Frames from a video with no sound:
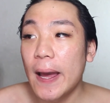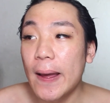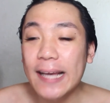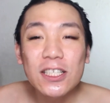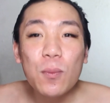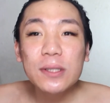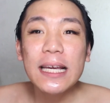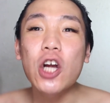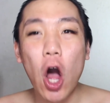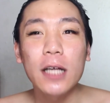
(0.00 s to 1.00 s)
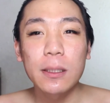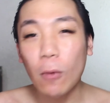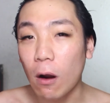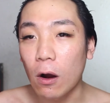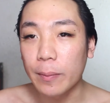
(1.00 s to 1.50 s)
it's almost like Gossip
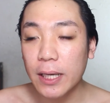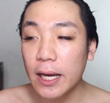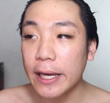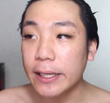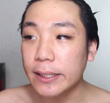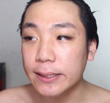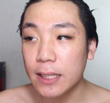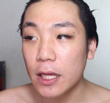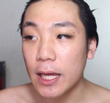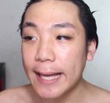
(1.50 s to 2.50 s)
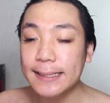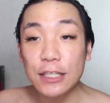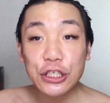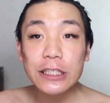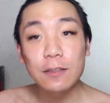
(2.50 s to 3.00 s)
Girl, because it's
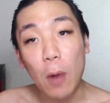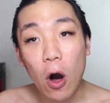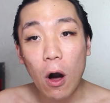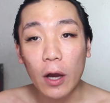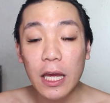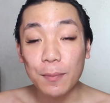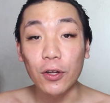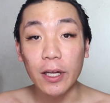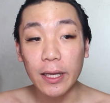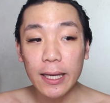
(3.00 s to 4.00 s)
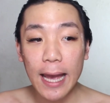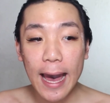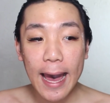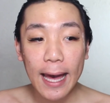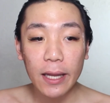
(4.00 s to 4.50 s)
such a small community,
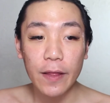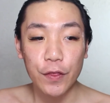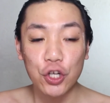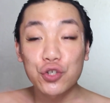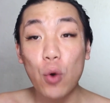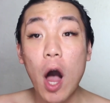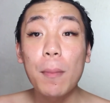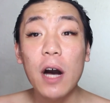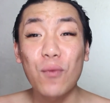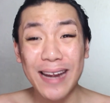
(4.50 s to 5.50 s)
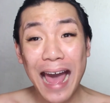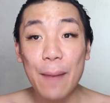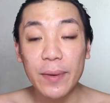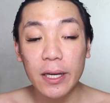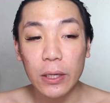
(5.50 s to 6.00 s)
and the drama of what
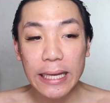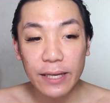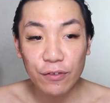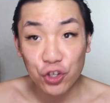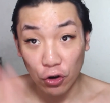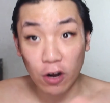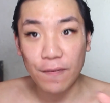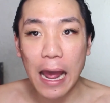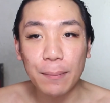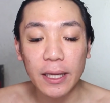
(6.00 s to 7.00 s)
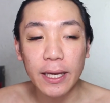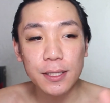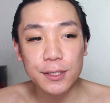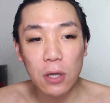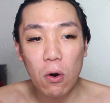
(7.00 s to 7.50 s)
happened to her family
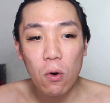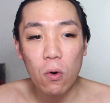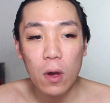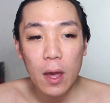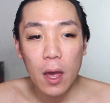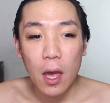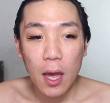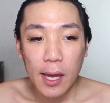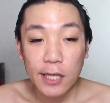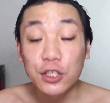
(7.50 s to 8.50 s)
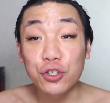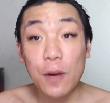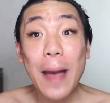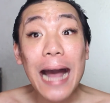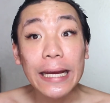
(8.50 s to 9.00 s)
is so
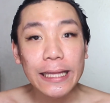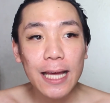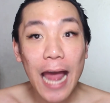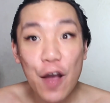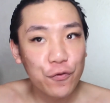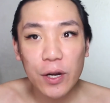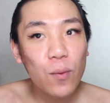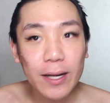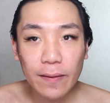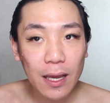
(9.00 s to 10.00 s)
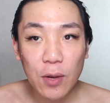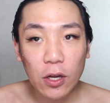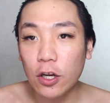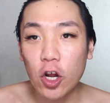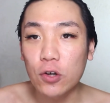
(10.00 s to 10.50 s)
dramatic that everyone in the
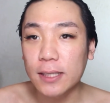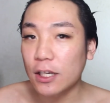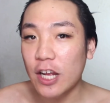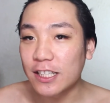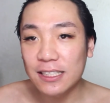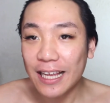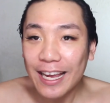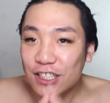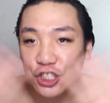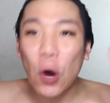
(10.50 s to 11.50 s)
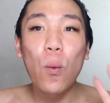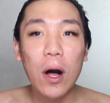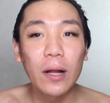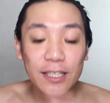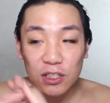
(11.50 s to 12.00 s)
community knows. It's
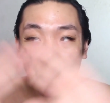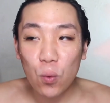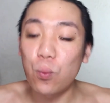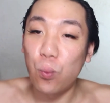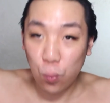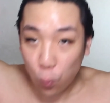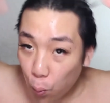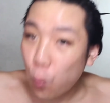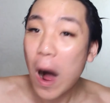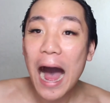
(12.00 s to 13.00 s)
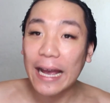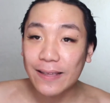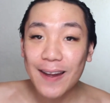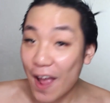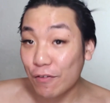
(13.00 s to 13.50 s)
so wide
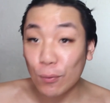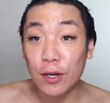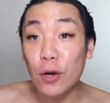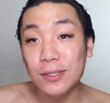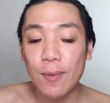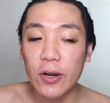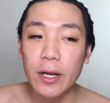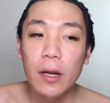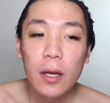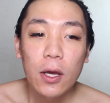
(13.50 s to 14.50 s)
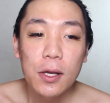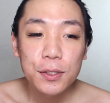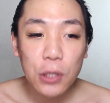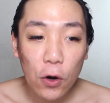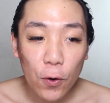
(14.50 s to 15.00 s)
that everyone knows about it.
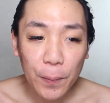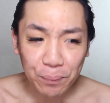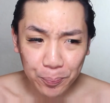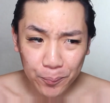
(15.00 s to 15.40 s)
So,